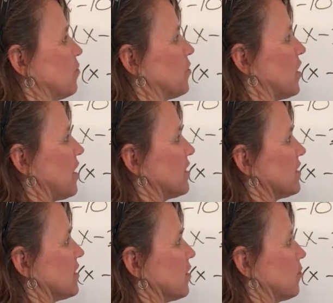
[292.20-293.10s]

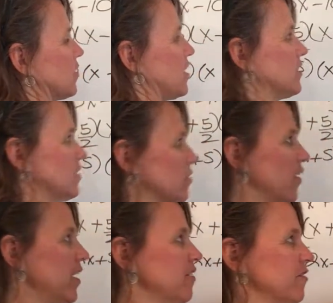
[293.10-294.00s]
plus,
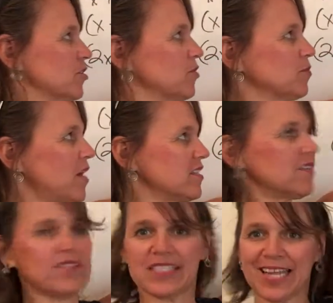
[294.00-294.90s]
right? First one's
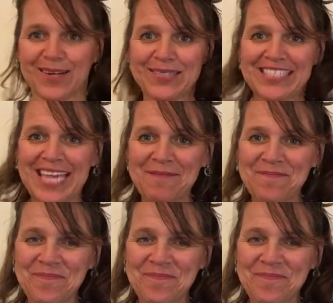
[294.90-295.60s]
positive, the second one's the same.